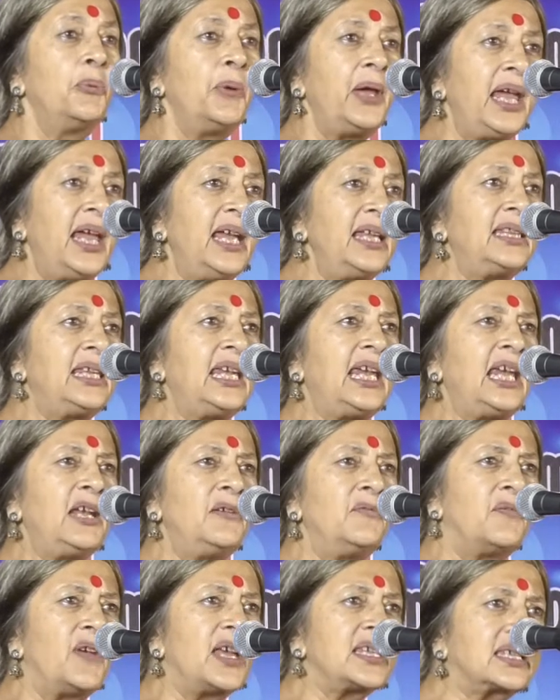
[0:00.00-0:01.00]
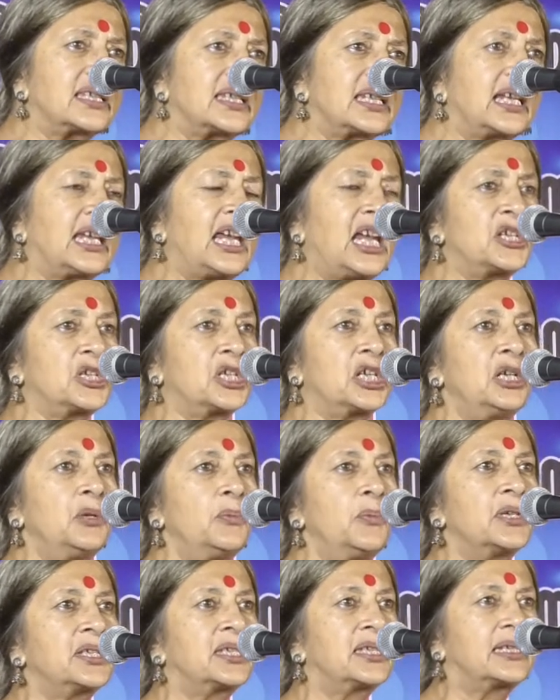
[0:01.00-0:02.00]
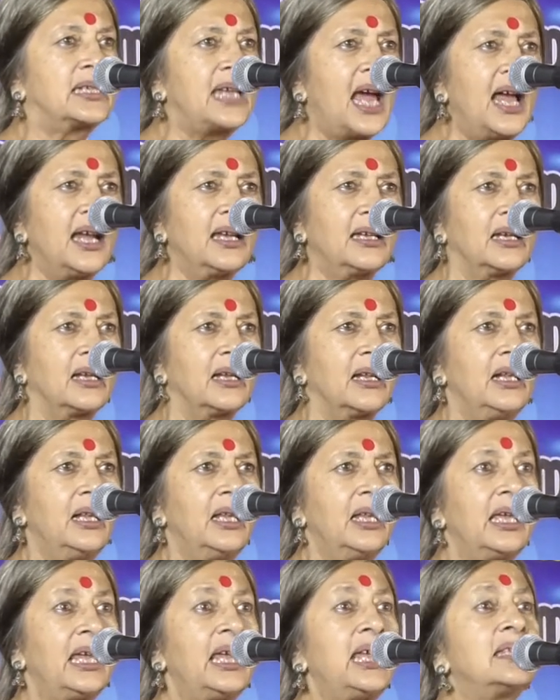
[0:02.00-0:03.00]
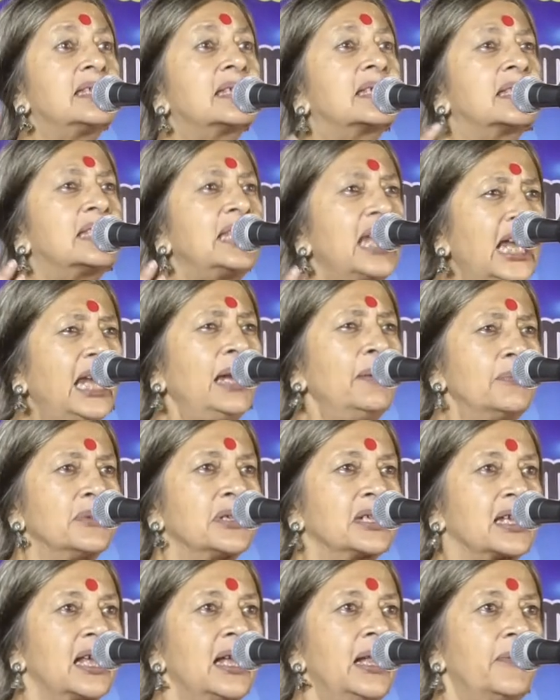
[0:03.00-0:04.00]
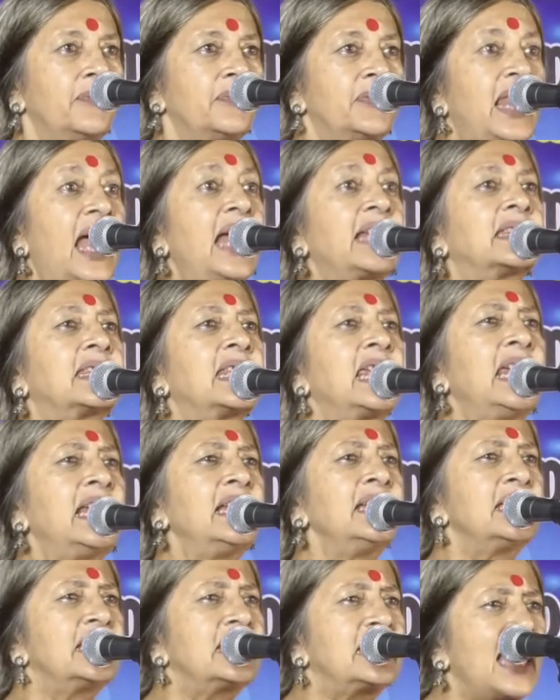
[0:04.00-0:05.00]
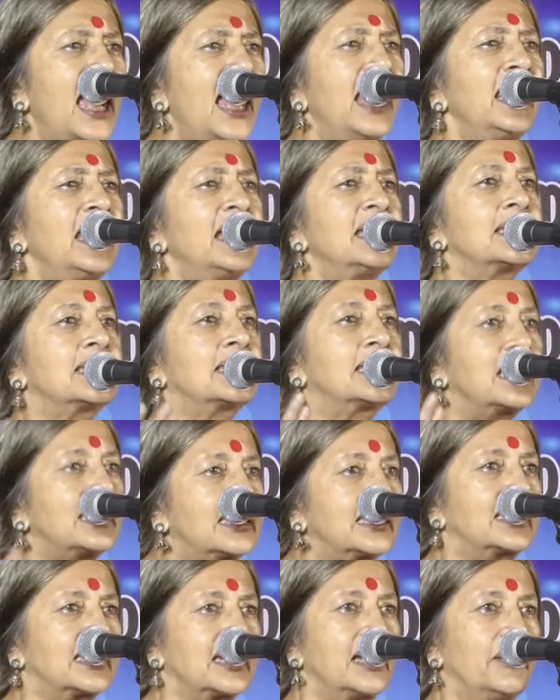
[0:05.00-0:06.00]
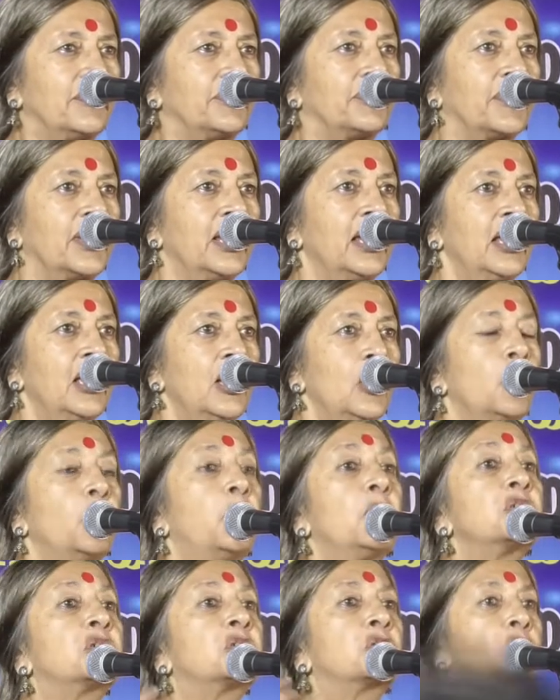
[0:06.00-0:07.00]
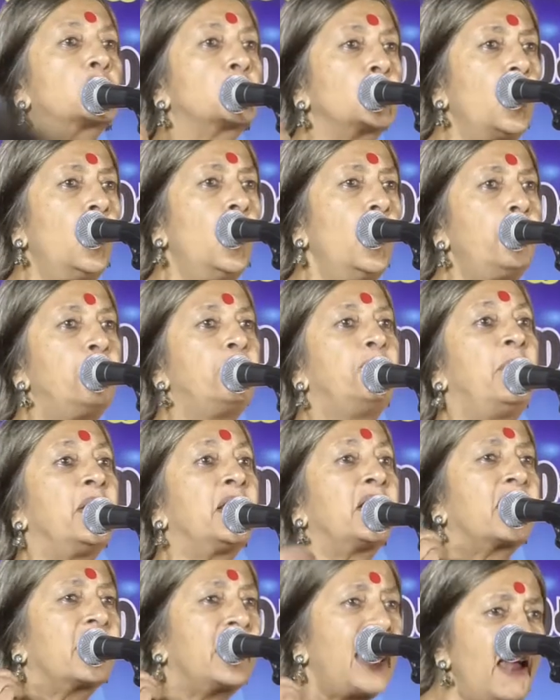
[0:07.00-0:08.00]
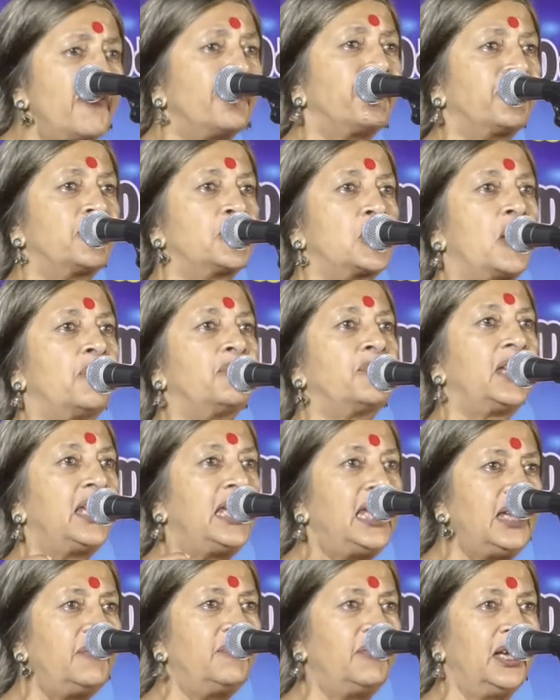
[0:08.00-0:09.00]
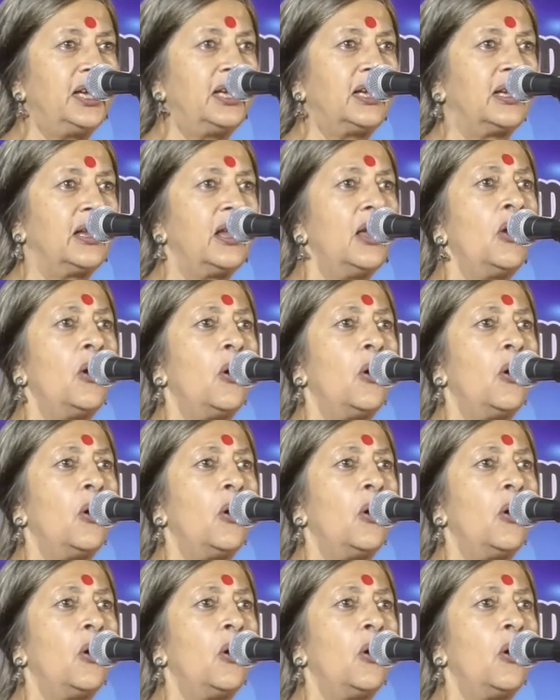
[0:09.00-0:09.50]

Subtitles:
way the investigation was done. It seemed that the entire system was so bereft of even